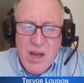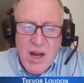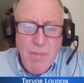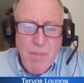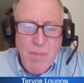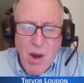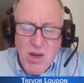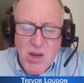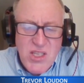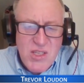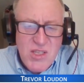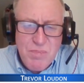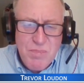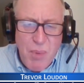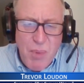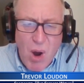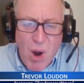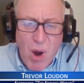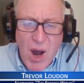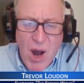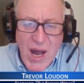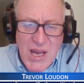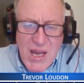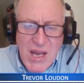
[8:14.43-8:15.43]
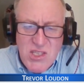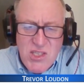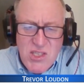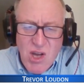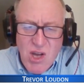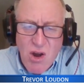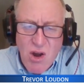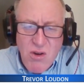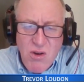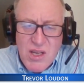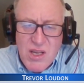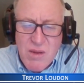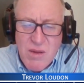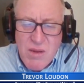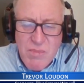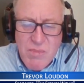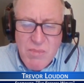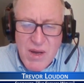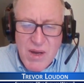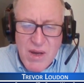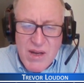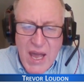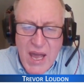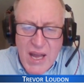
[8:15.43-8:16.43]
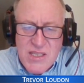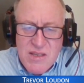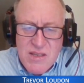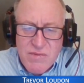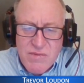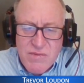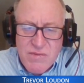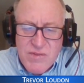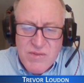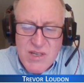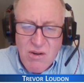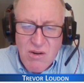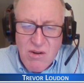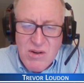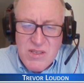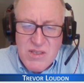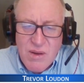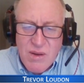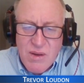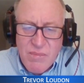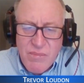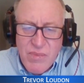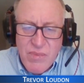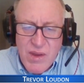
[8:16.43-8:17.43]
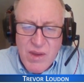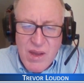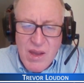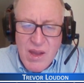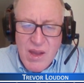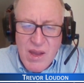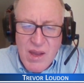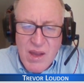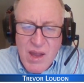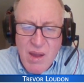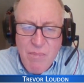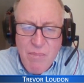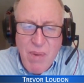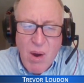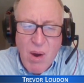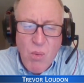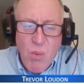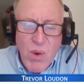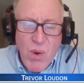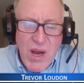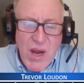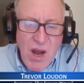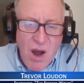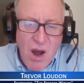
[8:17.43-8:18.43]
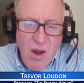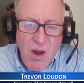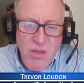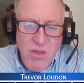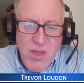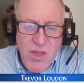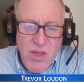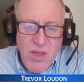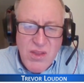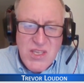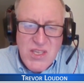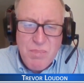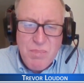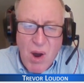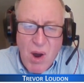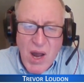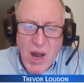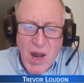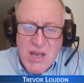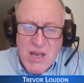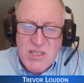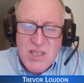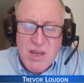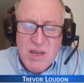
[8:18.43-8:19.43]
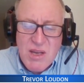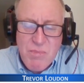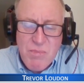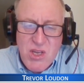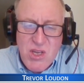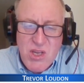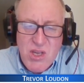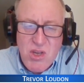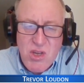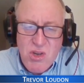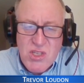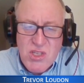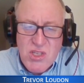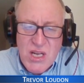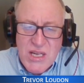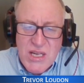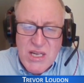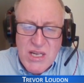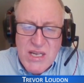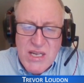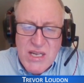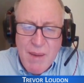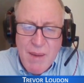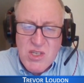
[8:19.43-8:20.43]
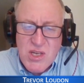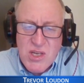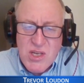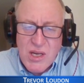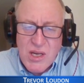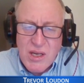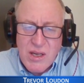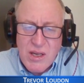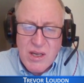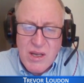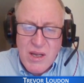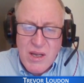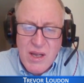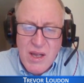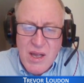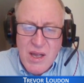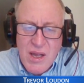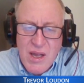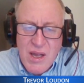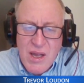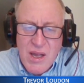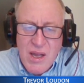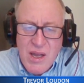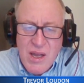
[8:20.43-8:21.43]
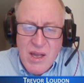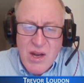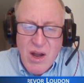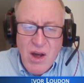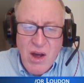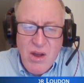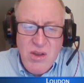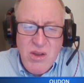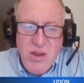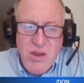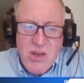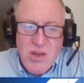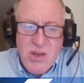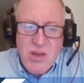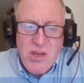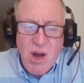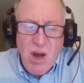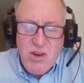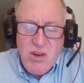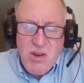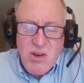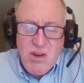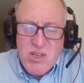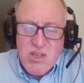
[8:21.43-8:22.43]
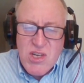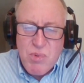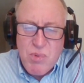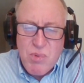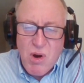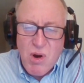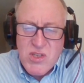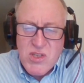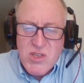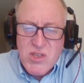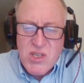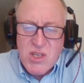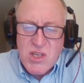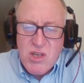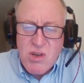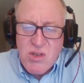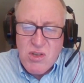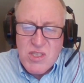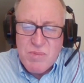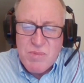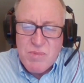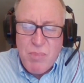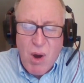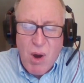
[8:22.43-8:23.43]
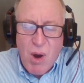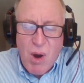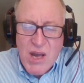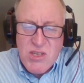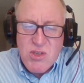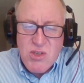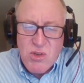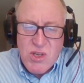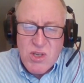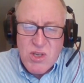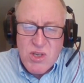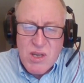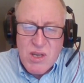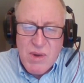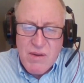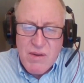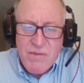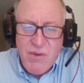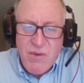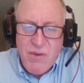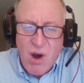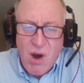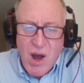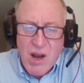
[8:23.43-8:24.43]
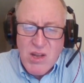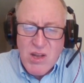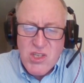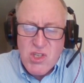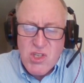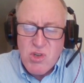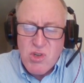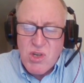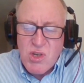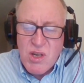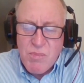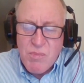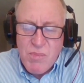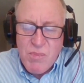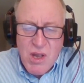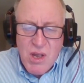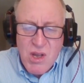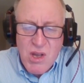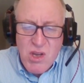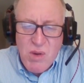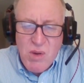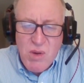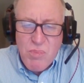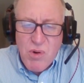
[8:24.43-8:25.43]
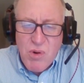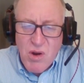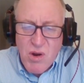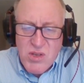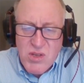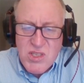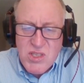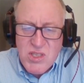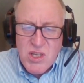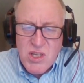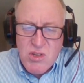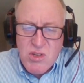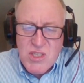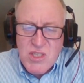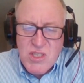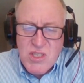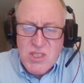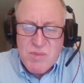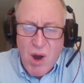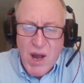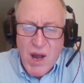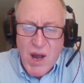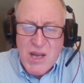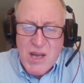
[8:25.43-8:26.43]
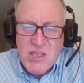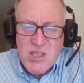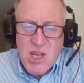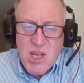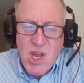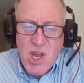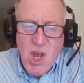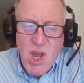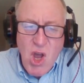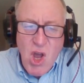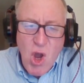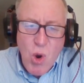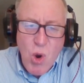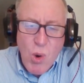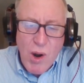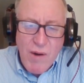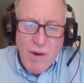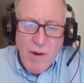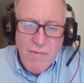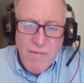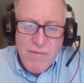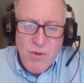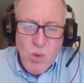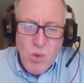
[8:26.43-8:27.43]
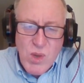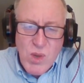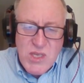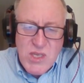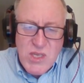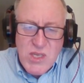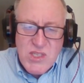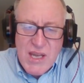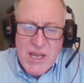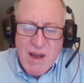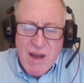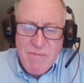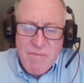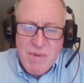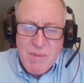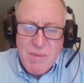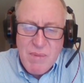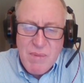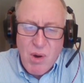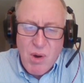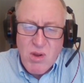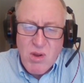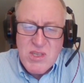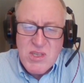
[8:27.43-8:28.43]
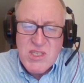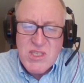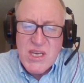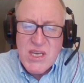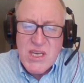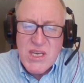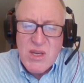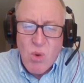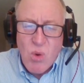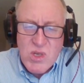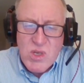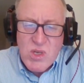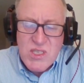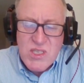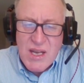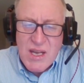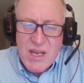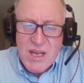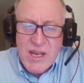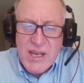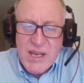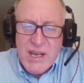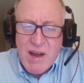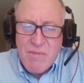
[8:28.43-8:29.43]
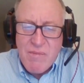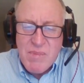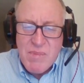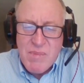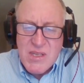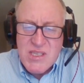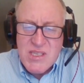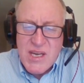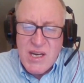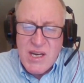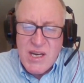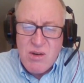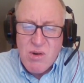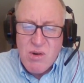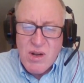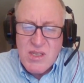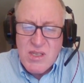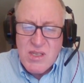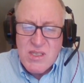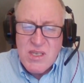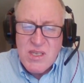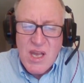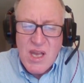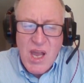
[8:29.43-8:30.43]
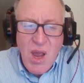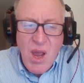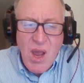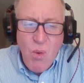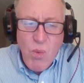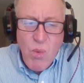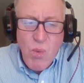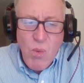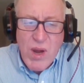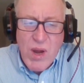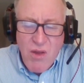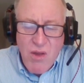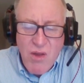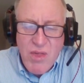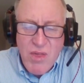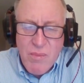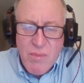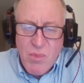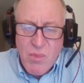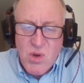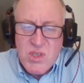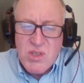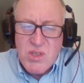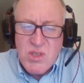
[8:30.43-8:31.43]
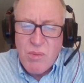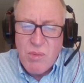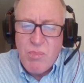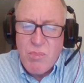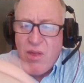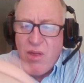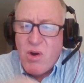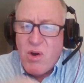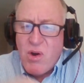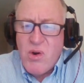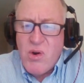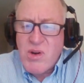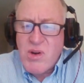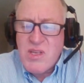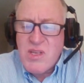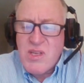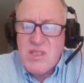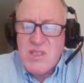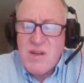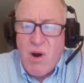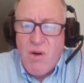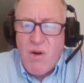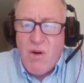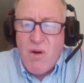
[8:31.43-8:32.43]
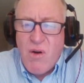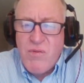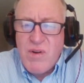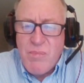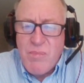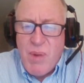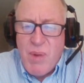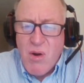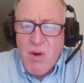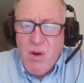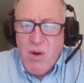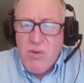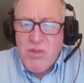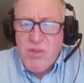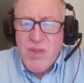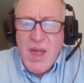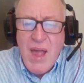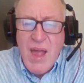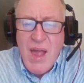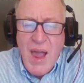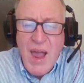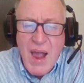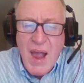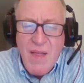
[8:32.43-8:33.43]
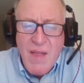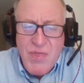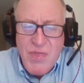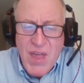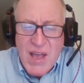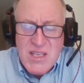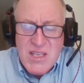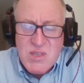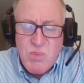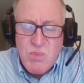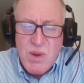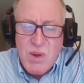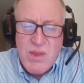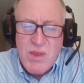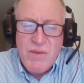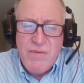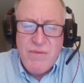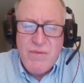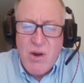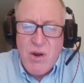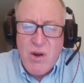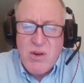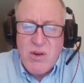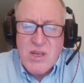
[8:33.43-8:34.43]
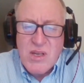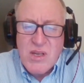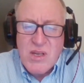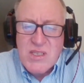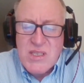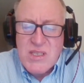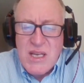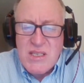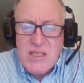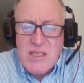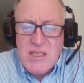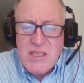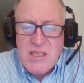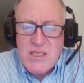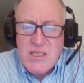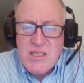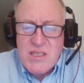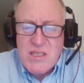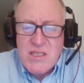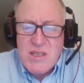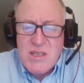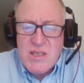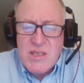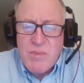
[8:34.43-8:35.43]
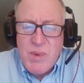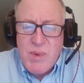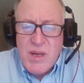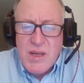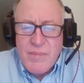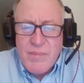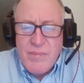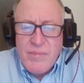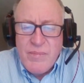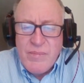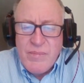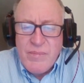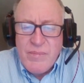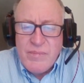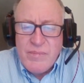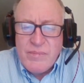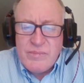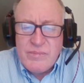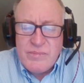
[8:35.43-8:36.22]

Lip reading: You know, most spies don't commit acts of terrorism, but we know that spies can be hugely damaging. You know, you don't just prosecute spies who commit violence. You prosecute spies who are influencing government policy or stealing government secrets. We know the Muslim Brotherhood is involved in both, and that's where the focus needs to be.